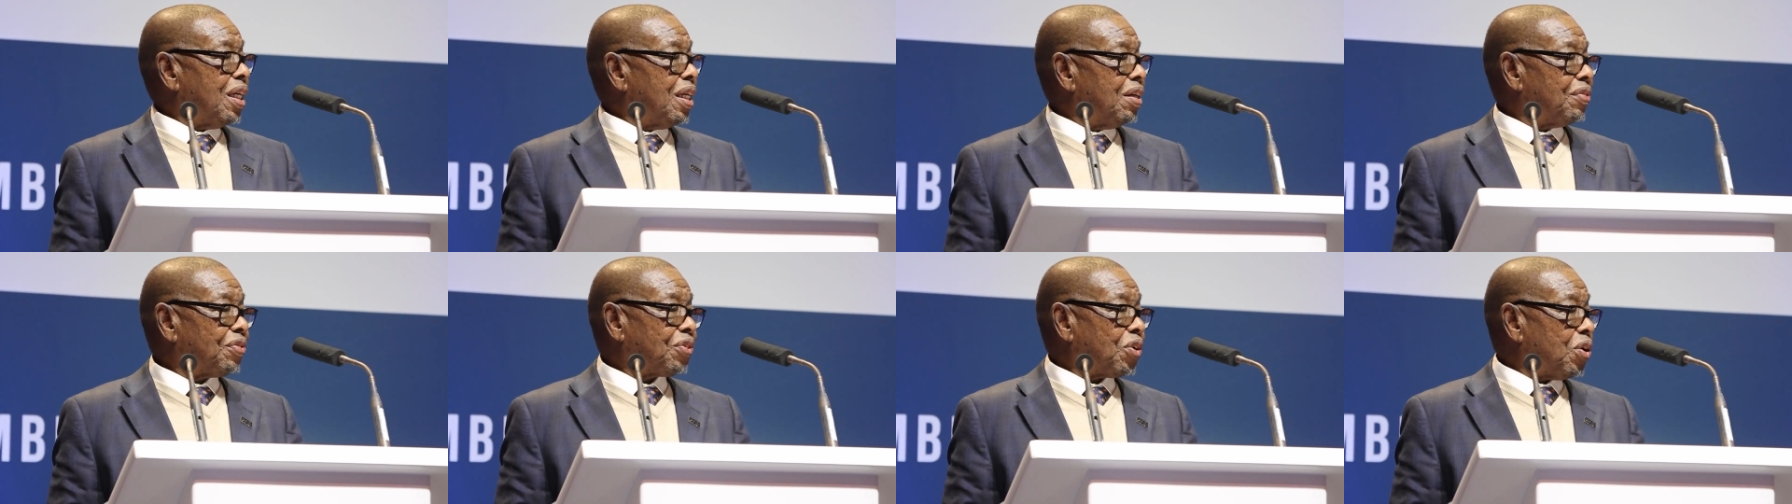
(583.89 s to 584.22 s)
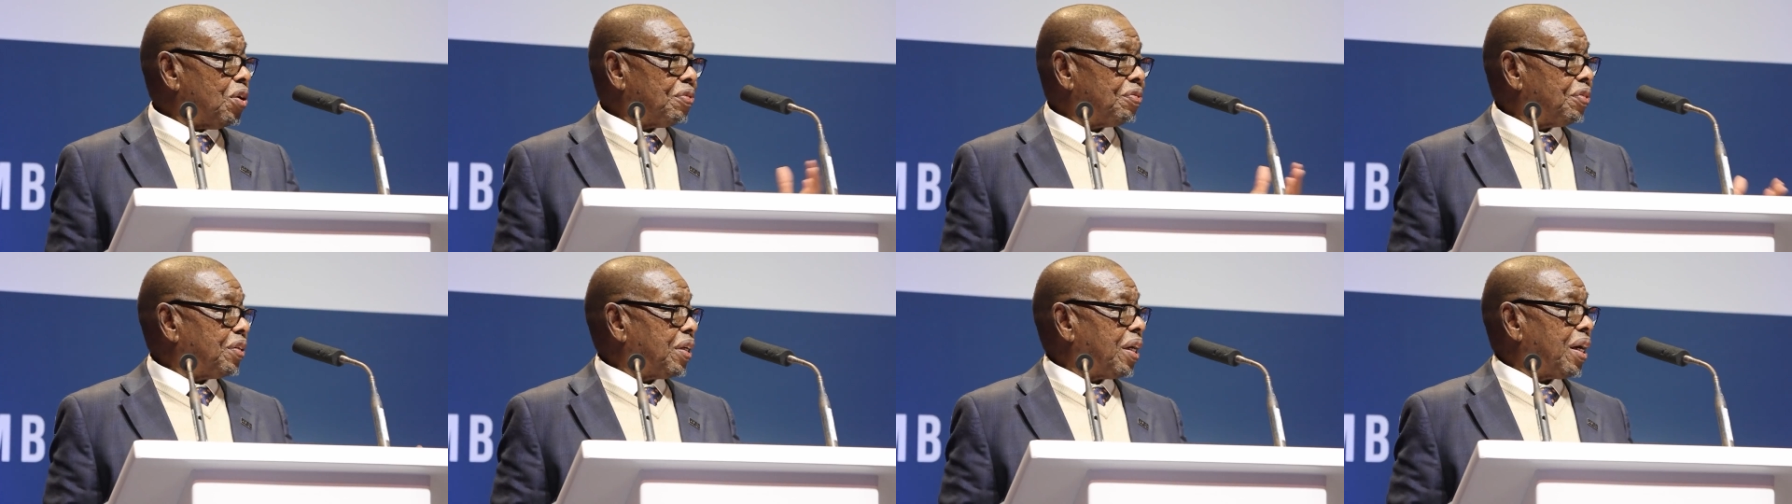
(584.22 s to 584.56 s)
if
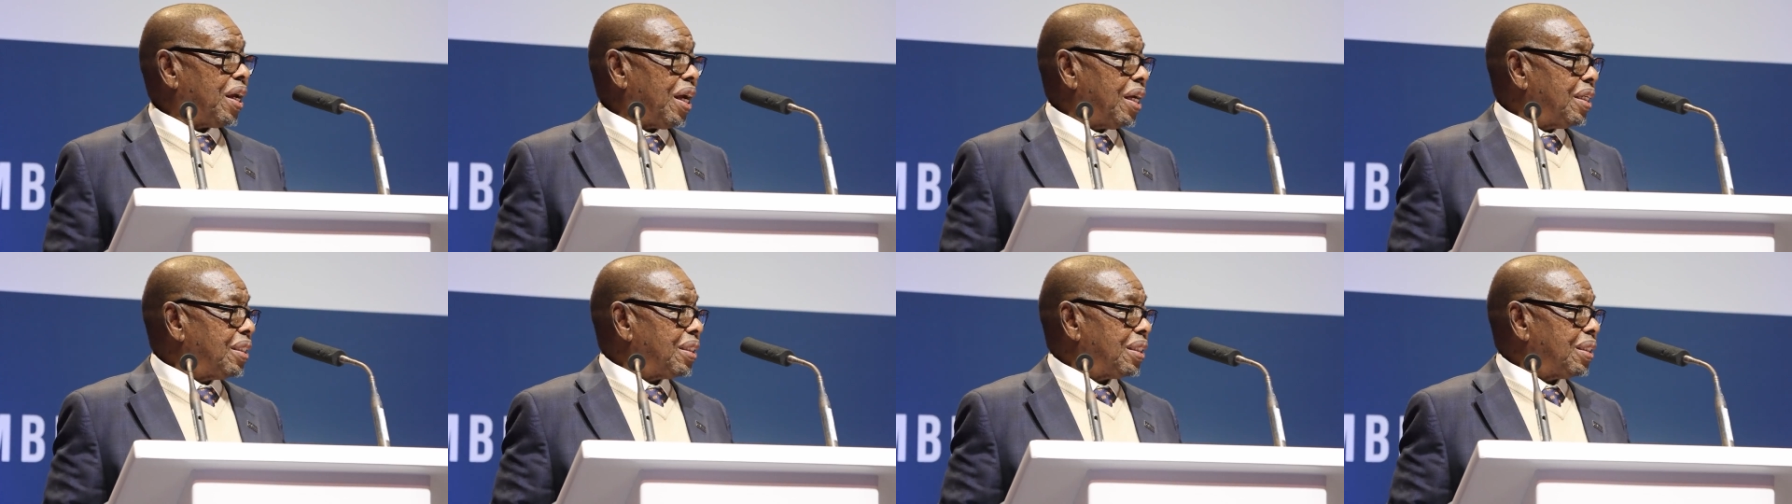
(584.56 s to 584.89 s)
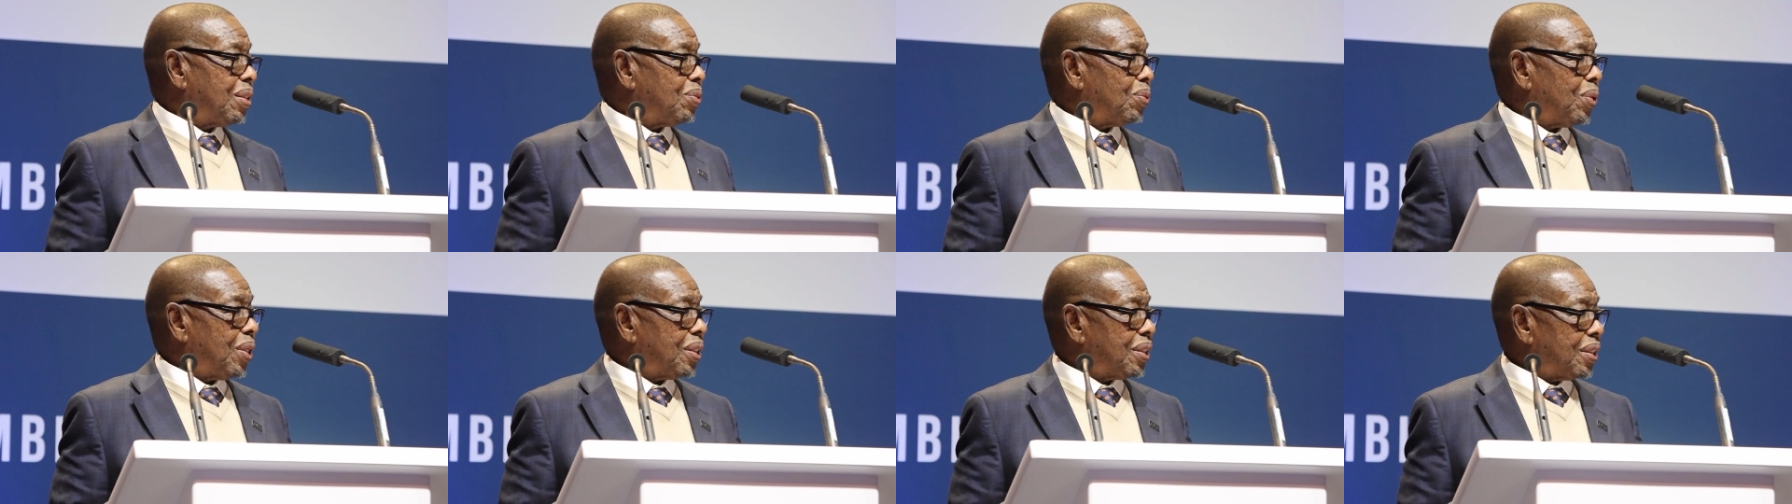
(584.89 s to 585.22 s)

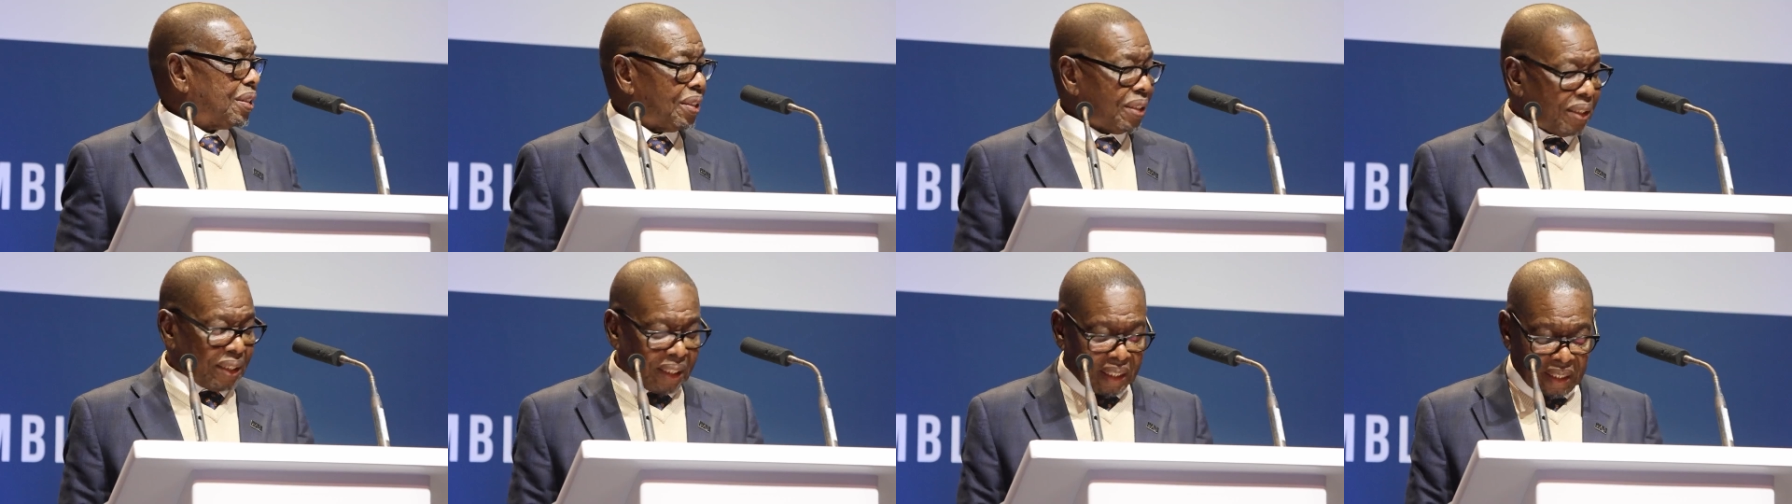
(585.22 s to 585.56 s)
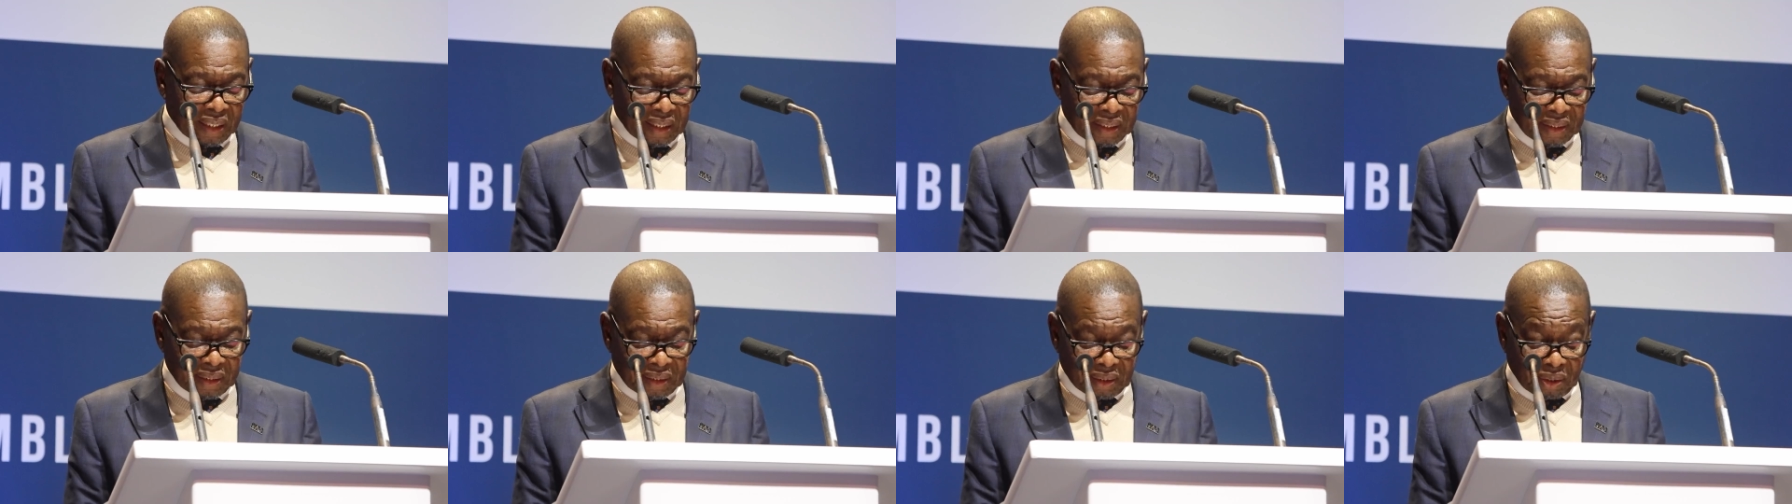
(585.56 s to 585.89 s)
COVID-19 wasn't
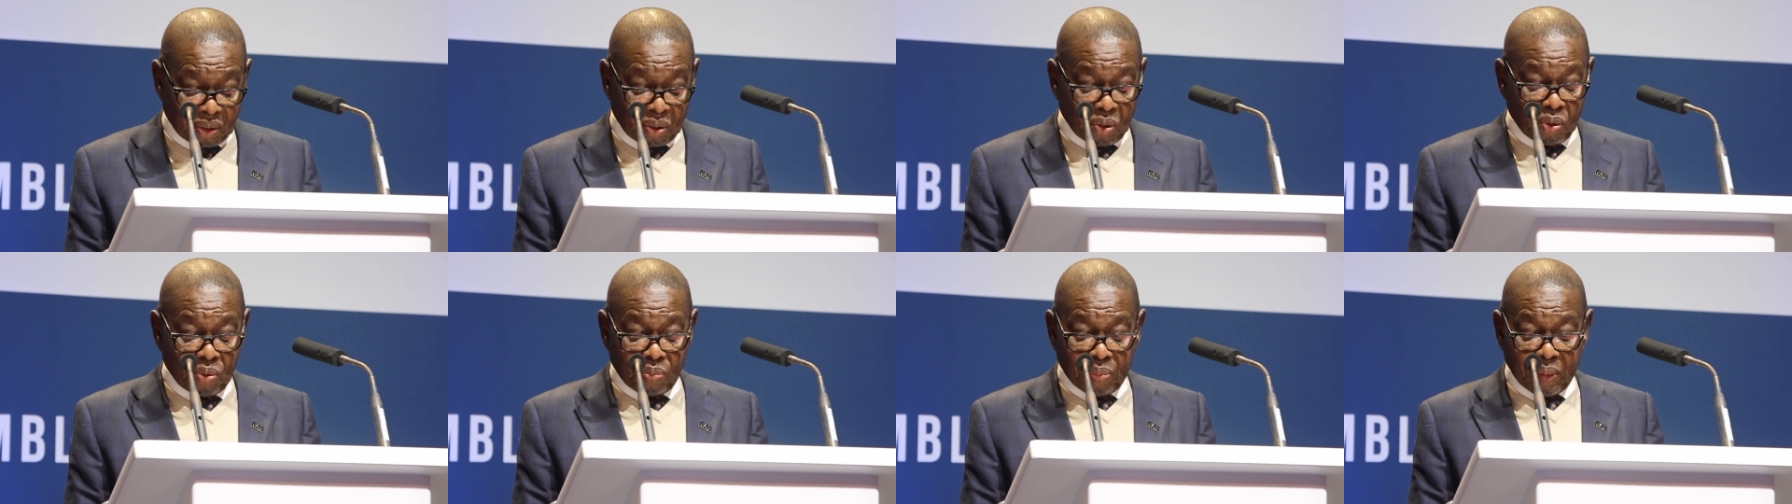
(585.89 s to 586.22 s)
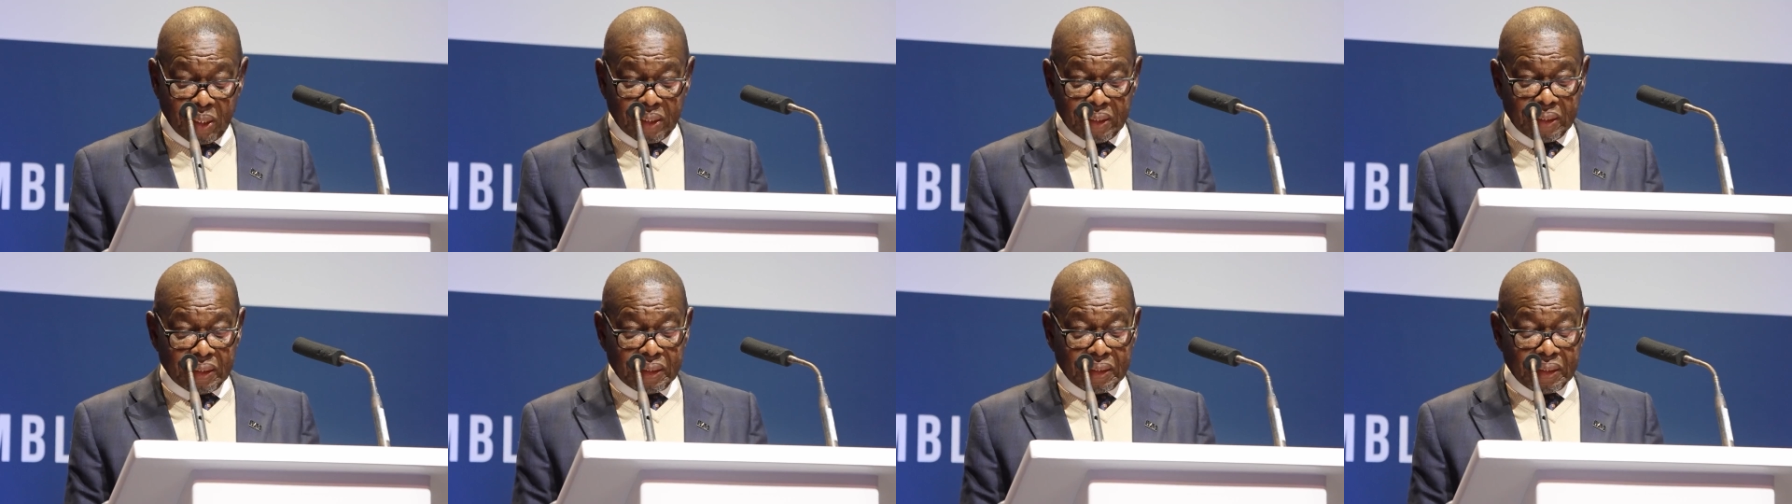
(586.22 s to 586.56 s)
tackled
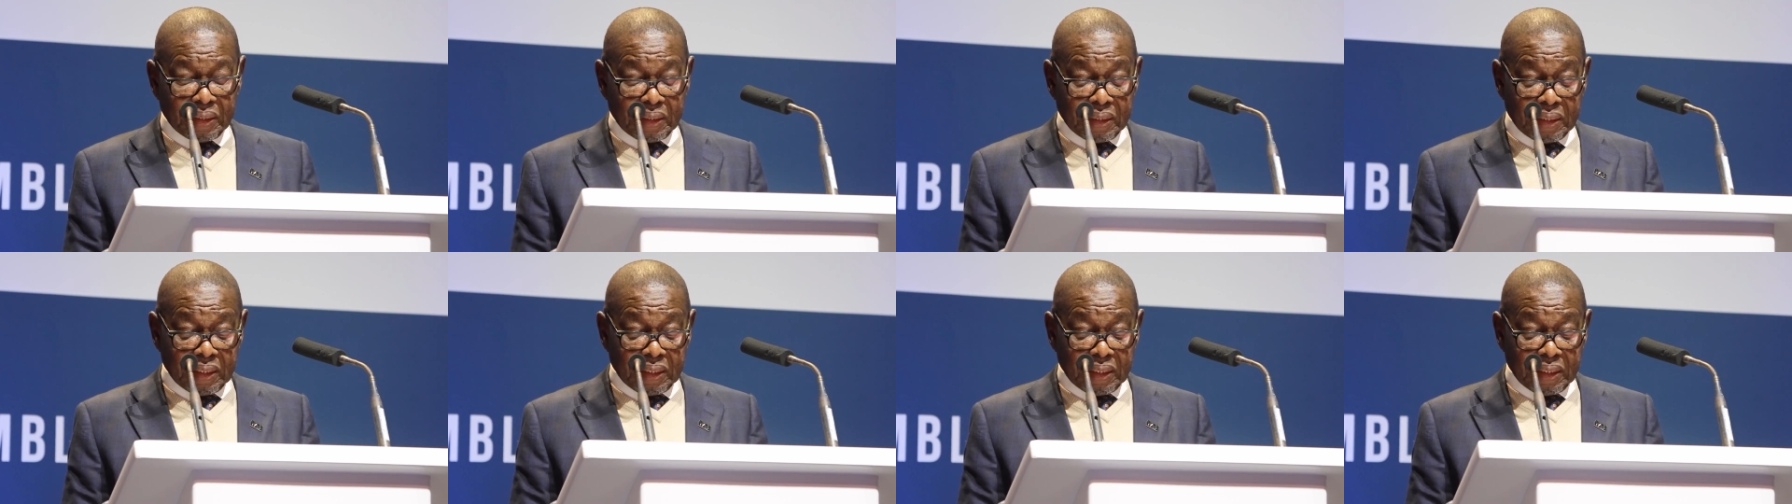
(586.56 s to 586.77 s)
globally.